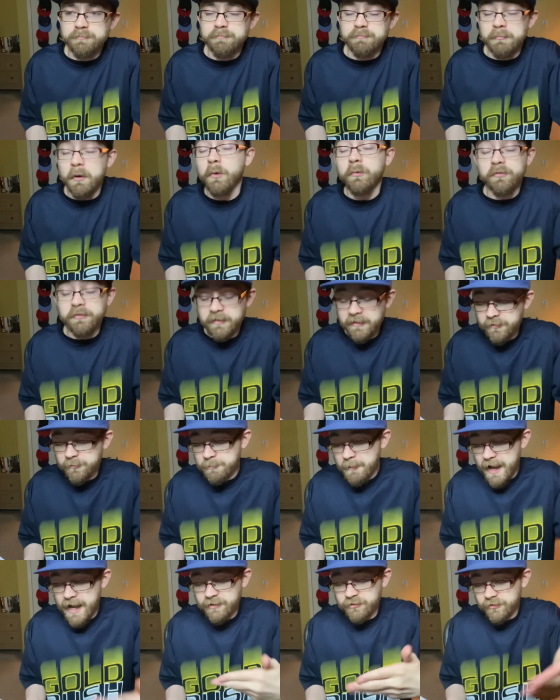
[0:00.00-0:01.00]
most of this
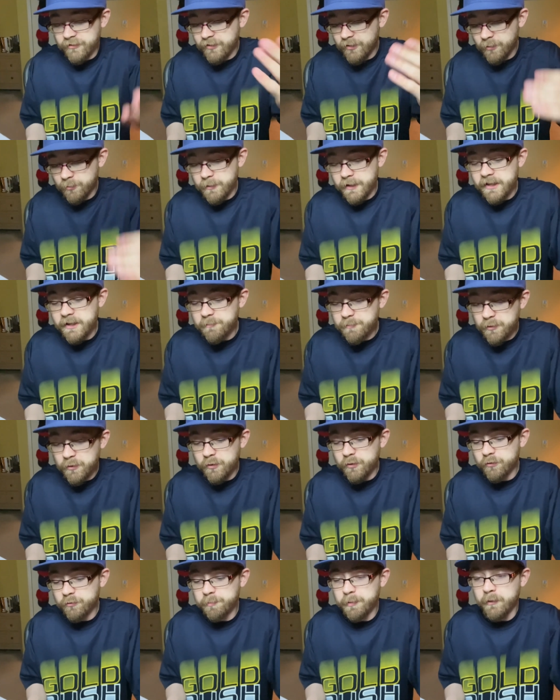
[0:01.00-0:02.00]
match until Riqui
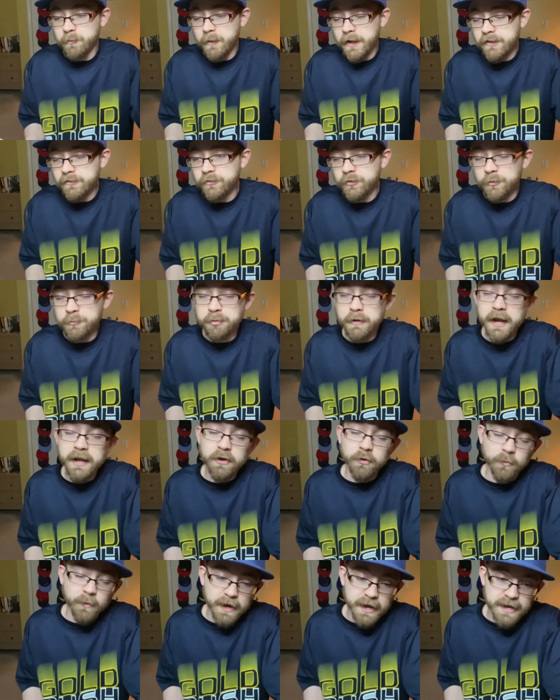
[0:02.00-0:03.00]
Puig put away two
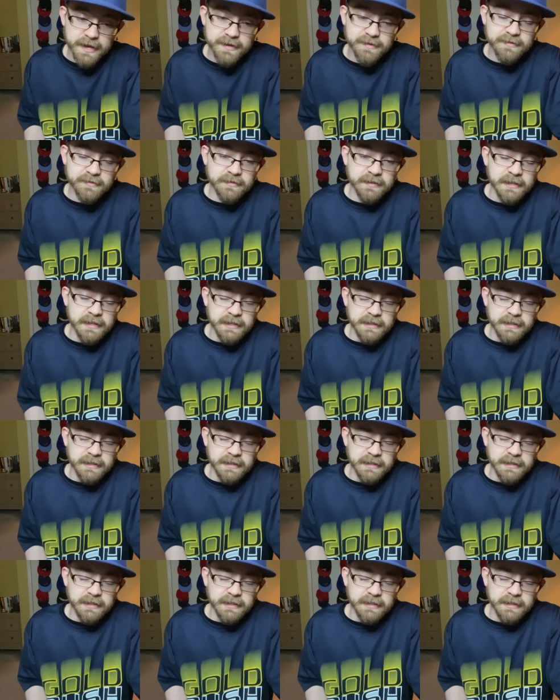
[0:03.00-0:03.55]
breakaways